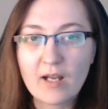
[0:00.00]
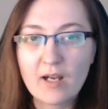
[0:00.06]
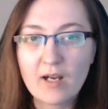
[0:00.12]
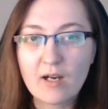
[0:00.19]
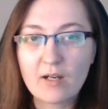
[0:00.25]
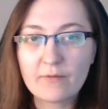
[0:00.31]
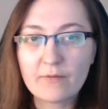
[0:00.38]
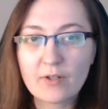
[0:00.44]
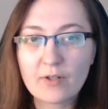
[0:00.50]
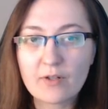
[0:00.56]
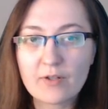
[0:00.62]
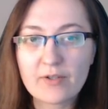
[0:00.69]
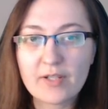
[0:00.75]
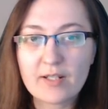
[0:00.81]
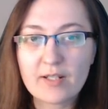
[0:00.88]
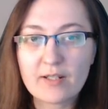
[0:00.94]
Of course,
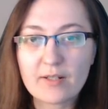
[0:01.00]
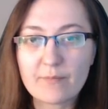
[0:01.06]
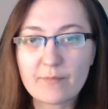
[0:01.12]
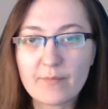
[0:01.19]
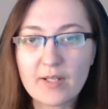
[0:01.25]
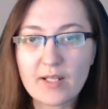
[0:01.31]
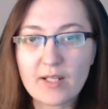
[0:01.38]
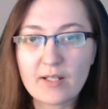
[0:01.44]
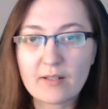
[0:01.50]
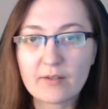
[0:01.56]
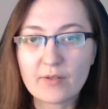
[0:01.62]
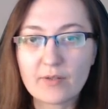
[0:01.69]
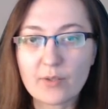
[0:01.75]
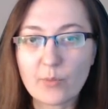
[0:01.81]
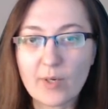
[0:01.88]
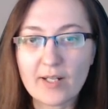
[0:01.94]
he didn't mean to
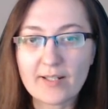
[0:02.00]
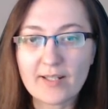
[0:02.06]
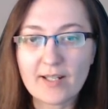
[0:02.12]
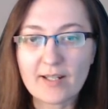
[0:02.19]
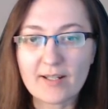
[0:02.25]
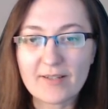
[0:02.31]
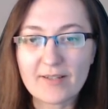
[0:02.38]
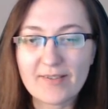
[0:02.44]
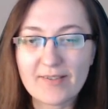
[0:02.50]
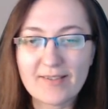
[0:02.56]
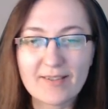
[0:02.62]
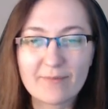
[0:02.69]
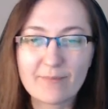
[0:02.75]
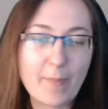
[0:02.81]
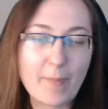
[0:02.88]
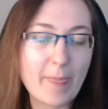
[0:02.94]
invite us.
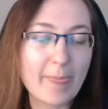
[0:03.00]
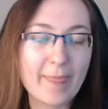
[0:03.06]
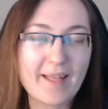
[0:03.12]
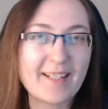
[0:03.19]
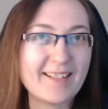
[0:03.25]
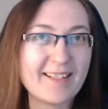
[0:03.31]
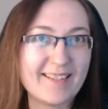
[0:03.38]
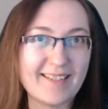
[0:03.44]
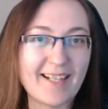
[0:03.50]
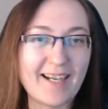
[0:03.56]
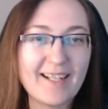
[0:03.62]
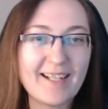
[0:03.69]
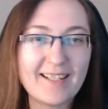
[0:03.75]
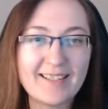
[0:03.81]
Duh.